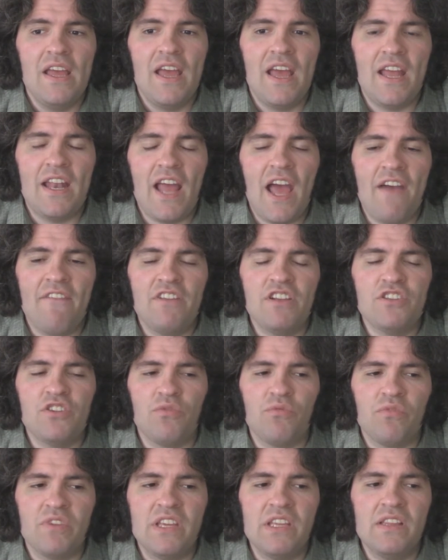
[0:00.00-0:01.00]
and having to
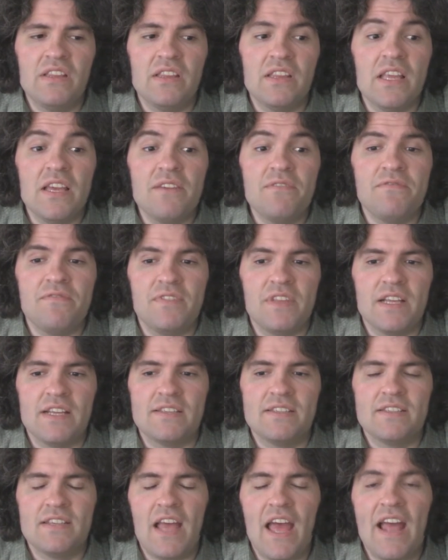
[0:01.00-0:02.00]
relive
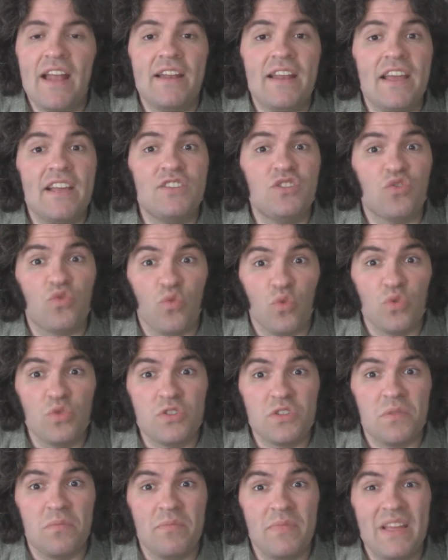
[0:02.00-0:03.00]
this and it's
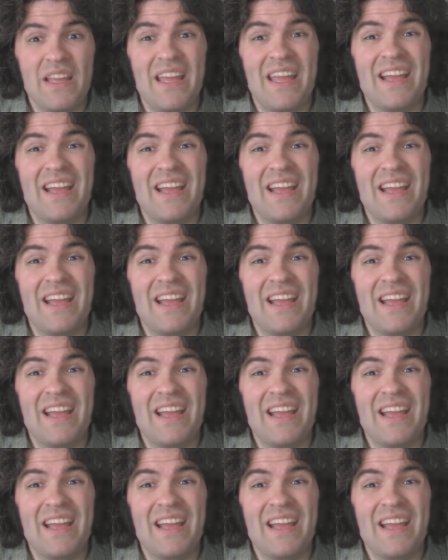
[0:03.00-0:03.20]
gruesome